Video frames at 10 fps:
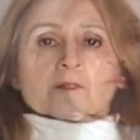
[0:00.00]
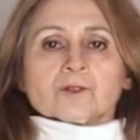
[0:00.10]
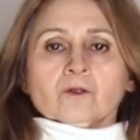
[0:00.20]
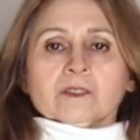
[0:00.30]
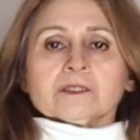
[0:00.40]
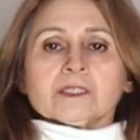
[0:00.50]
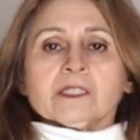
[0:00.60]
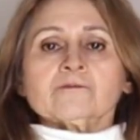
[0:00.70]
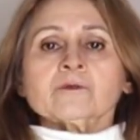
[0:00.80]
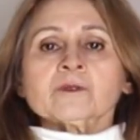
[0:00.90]
So
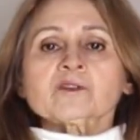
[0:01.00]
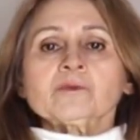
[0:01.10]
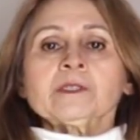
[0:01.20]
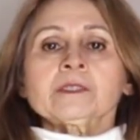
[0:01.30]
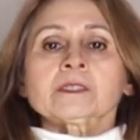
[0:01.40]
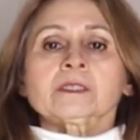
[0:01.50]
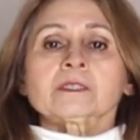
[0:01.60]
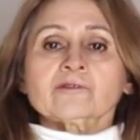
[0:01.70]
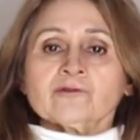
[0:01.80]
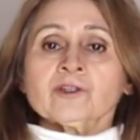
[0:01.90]
aside from this being
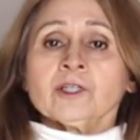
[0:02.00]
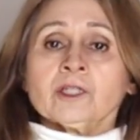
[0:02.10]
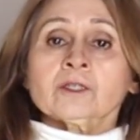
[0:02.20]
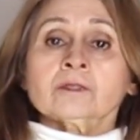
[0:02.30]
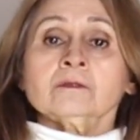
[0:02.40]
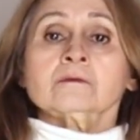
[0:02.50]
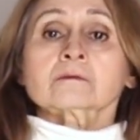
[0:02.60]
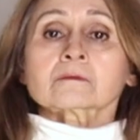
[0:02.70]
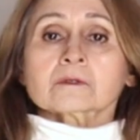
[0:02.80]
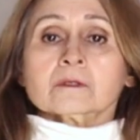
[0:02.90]
a different yarn,
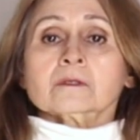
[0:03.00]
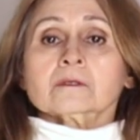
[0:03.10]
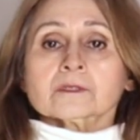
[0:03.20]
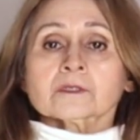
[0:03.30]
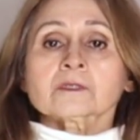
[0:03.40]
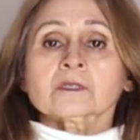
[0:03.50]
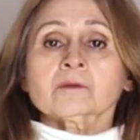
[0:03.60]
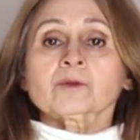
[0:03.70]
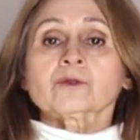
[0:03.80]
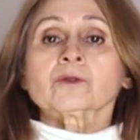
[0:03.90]
this is a
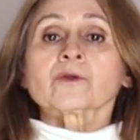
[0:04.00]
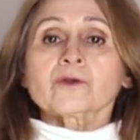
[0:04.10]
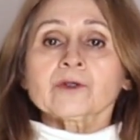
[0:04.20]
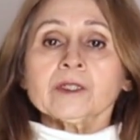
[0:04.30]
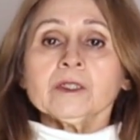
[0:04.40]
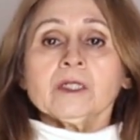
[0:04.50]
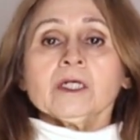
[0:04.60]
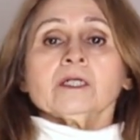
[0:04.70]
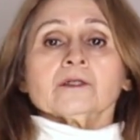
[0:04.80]
number 3.